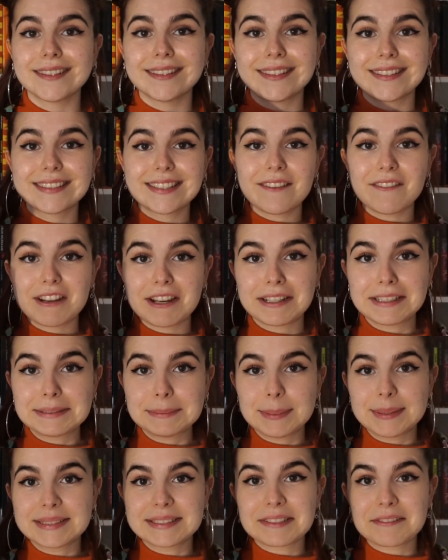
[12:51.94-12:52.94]
The 7
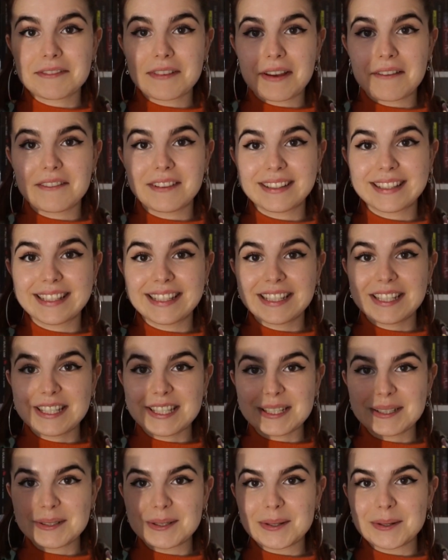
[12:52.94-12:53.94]
Husbands of Evelyn
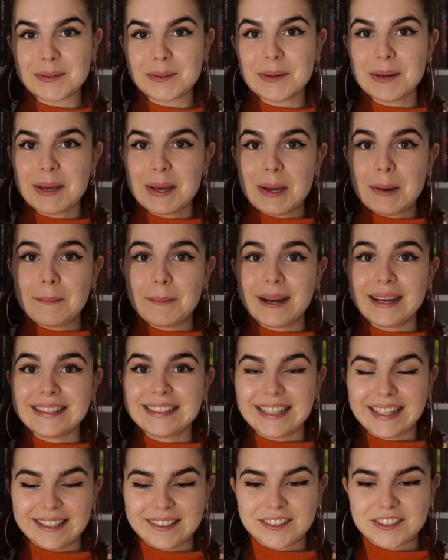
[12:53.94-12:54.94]
Hugo by
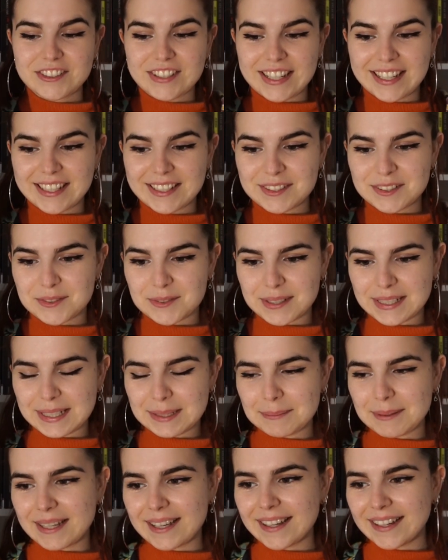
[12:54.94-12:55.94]
Taylor Jenkins Reid
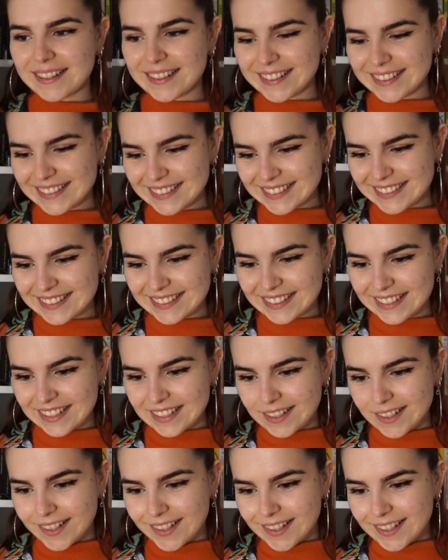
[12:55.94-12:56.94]
because,
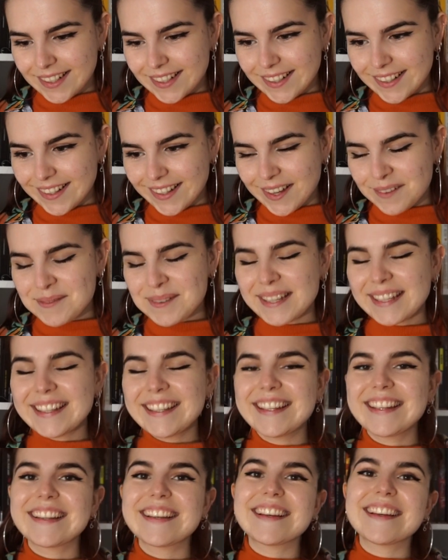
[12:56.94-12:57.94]
I
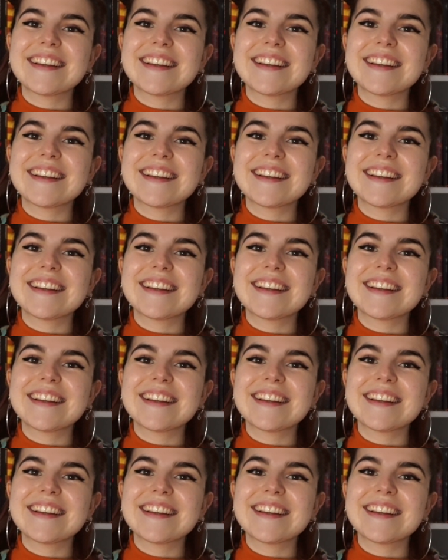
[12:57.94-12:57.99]
mean,